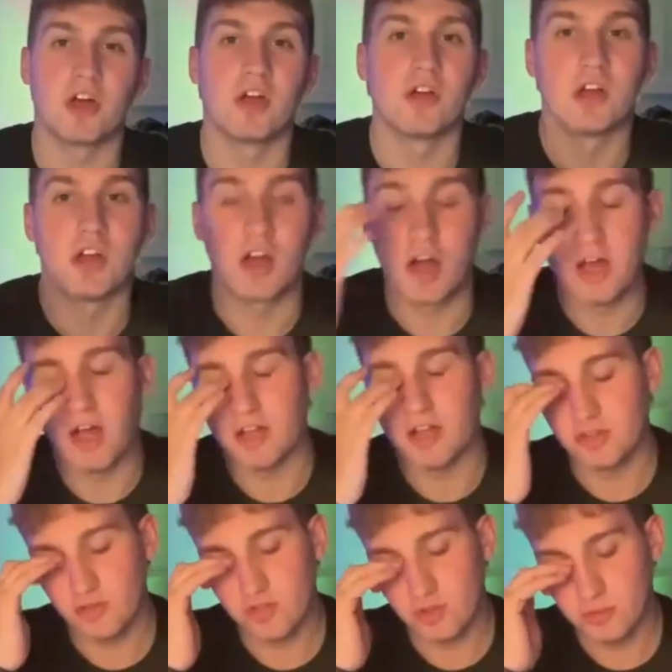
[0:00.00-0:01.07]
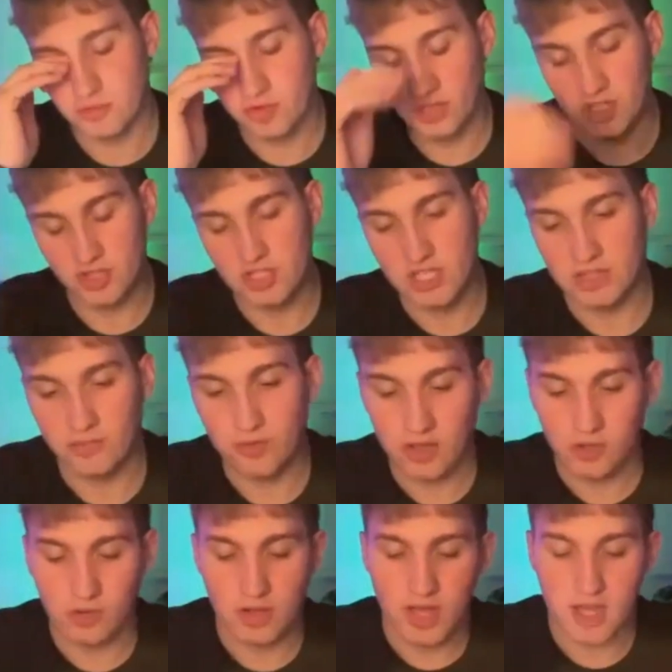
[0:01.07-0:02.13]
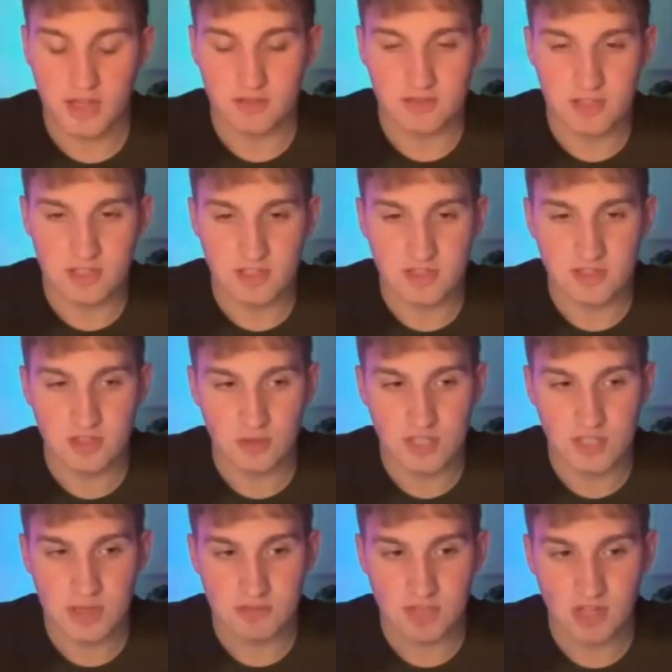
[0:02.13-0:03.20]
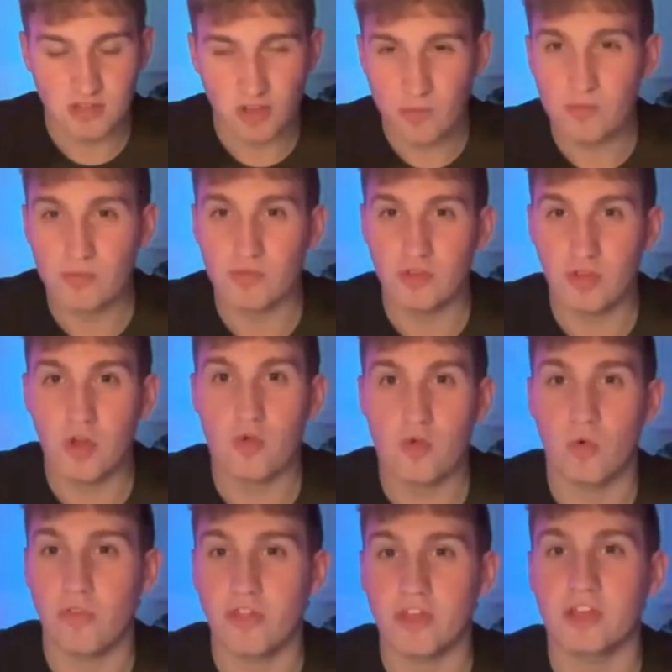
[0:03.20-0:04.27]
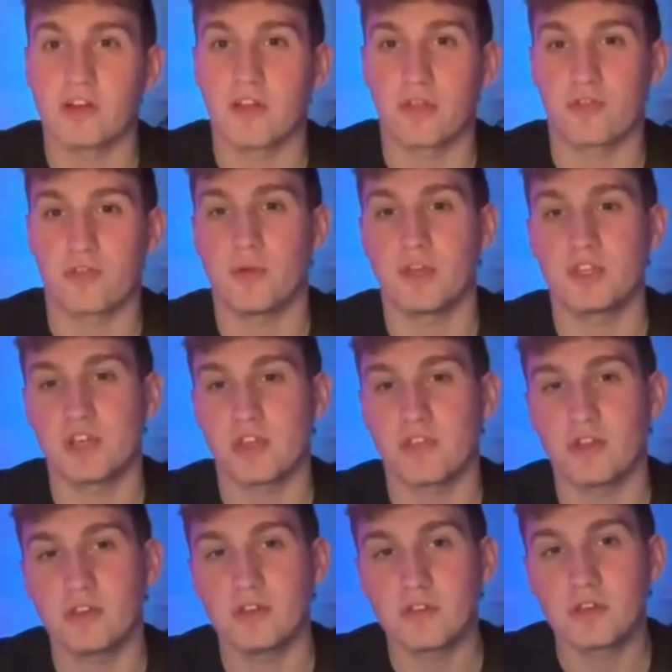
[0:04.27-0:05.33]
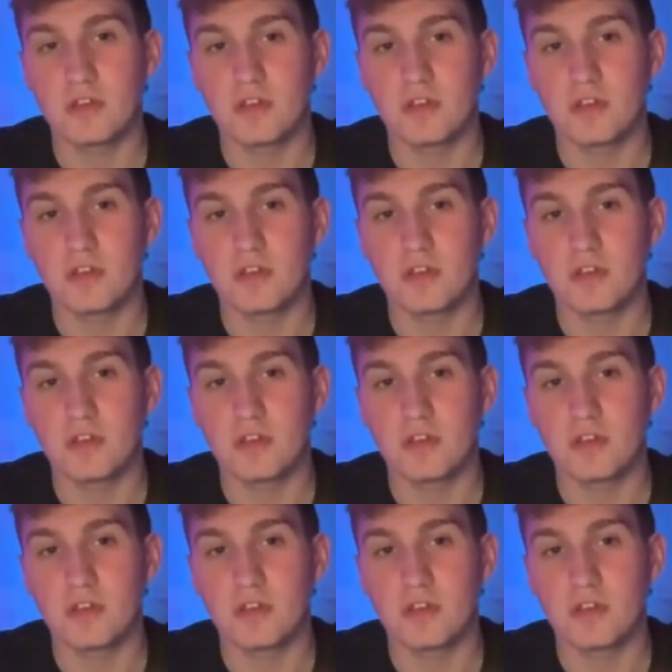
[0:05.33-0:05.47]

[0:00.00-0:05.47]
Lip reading: No, I do think we've got an interesting final on our hands. This is two teams that I don't know what they're going to throw at each other.